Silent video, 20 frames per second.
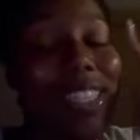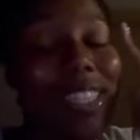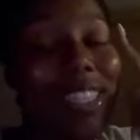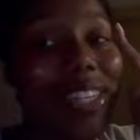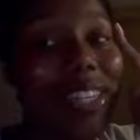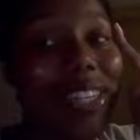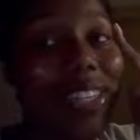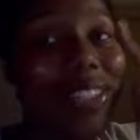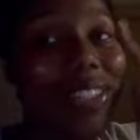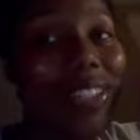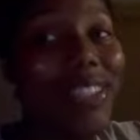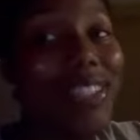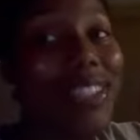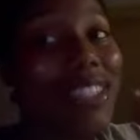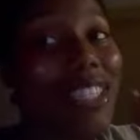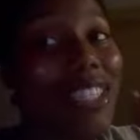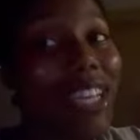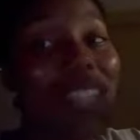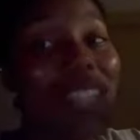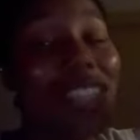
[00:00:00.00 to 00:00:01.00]
So
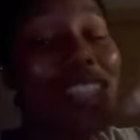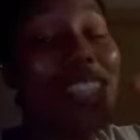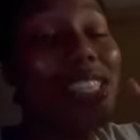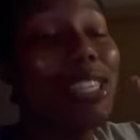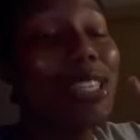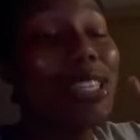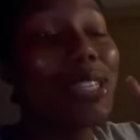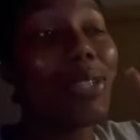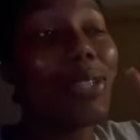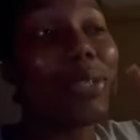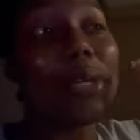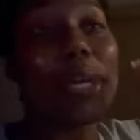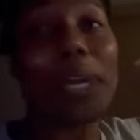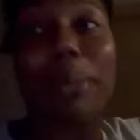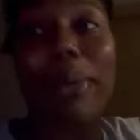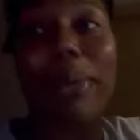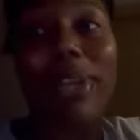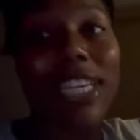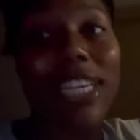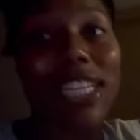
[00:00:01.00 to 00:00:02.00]
I'll see you in
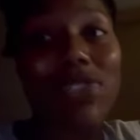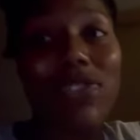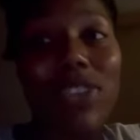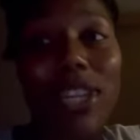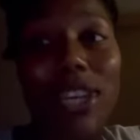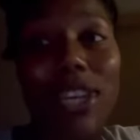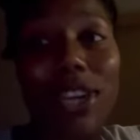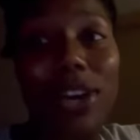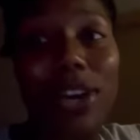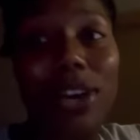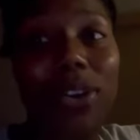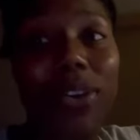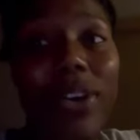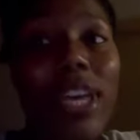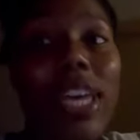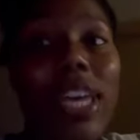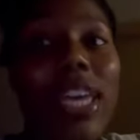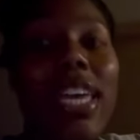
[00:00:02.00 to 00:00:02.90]
my next video.